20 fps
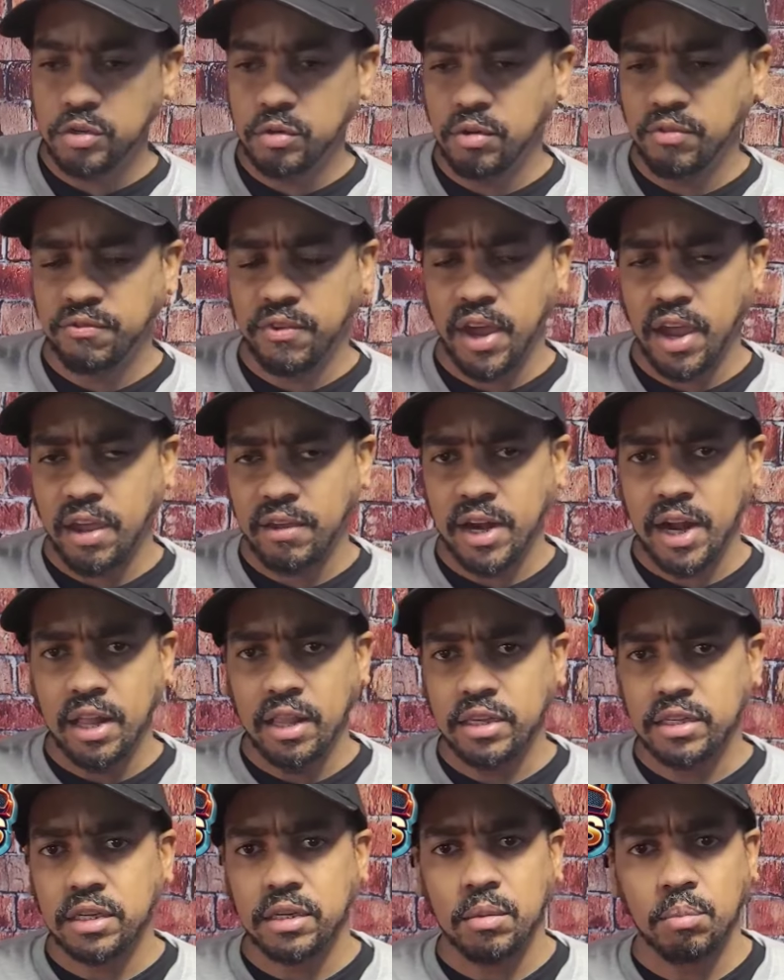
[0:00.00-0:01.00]
you the
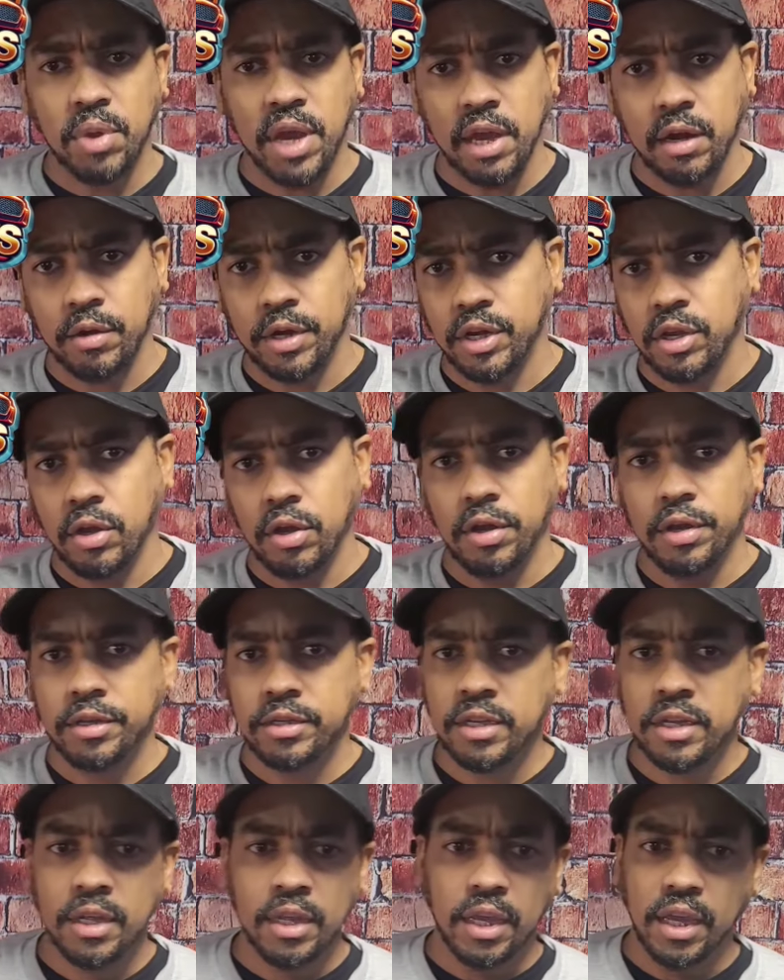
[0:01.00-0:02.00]
$5 that the battery
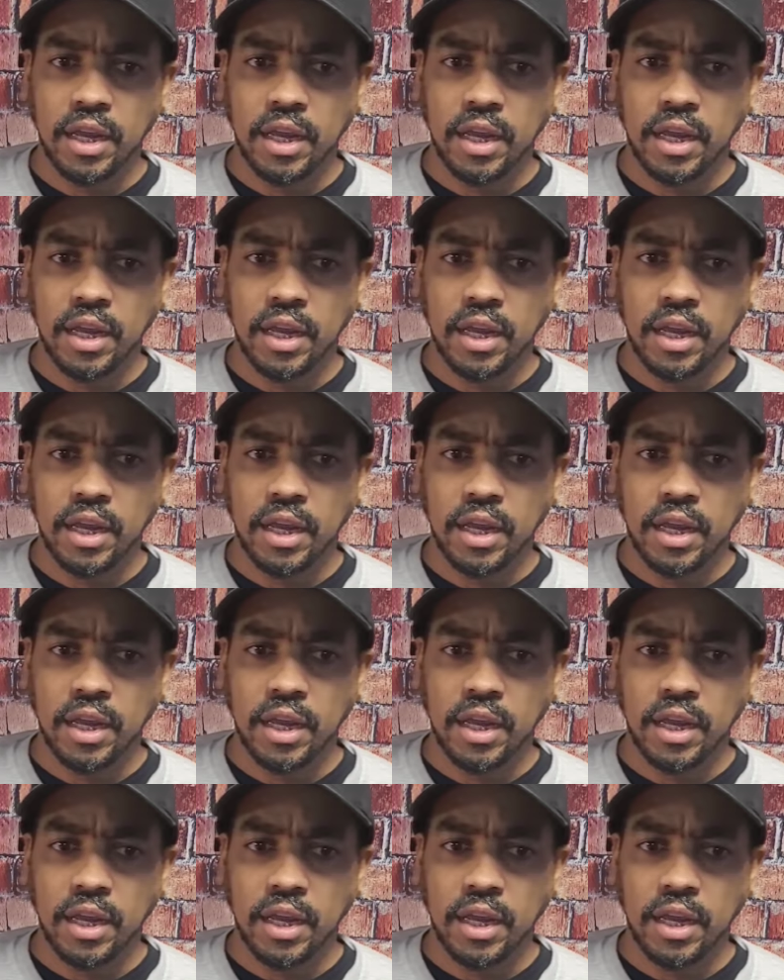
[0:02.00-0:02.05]
costs,